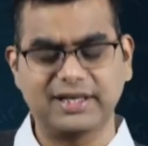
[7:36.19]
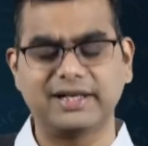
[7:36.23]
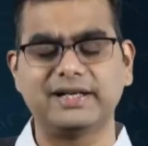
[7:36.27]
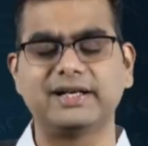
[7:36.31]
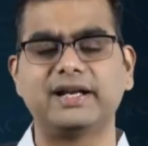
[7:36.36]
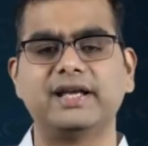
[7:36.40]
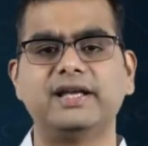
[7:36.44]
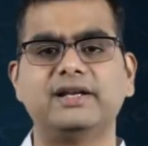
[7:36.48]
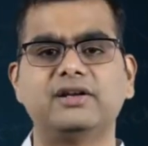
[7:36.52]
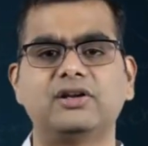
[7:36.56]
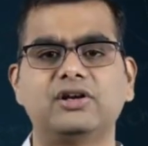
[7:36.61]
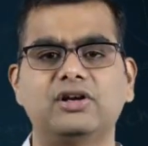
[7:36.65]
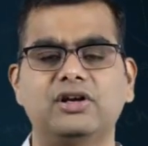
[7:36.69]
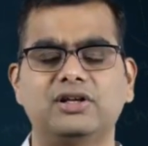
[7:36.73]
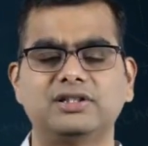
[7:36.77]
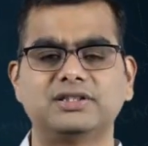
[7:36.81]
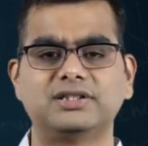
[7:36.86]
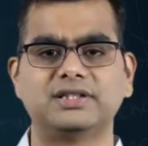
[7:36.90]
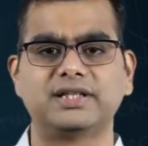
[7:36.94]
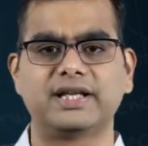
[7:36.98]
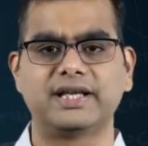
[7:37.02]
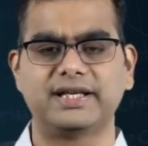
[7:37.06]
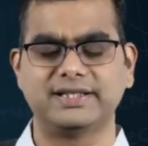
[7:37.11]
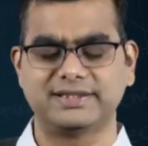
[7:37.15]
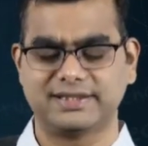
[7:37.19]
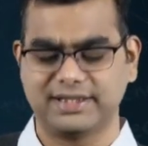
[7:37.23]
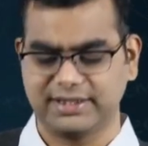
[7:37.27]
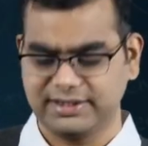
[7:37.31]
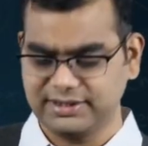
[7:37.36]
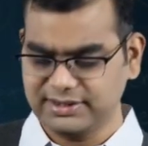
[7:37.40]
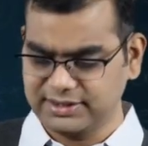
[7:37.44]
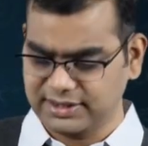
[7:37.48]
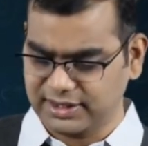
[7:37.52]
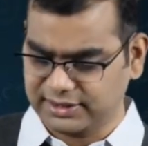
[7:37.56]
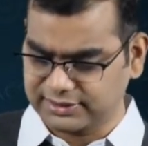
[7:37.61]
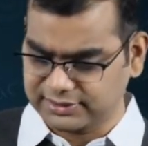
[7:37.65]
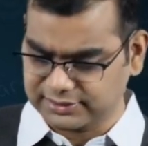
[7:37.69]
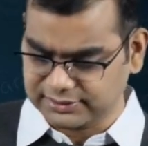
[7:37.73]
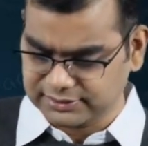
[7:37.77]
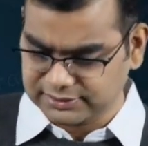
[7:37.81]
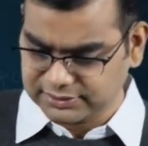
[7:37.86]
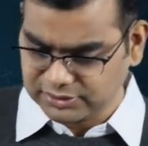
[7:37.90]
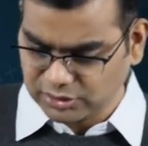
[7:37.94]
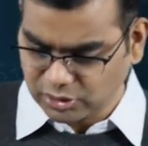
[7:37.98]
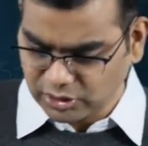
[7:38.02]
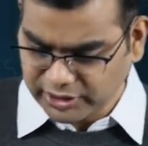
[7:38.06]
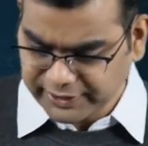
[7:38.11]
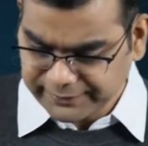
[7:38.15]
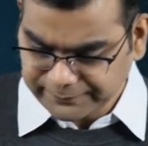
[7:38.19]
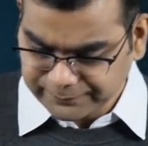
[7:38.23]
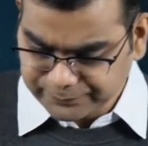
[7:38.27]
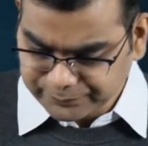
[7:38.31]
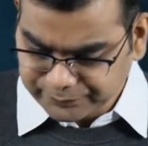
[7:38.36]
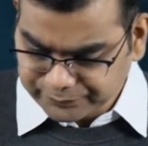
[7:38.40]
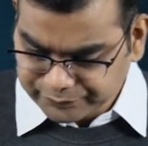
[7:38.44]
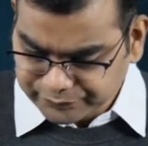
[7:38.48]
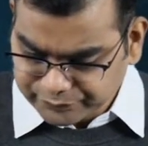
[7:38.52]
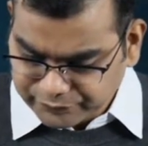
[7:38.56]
net gain or loss in case A is that. Okay.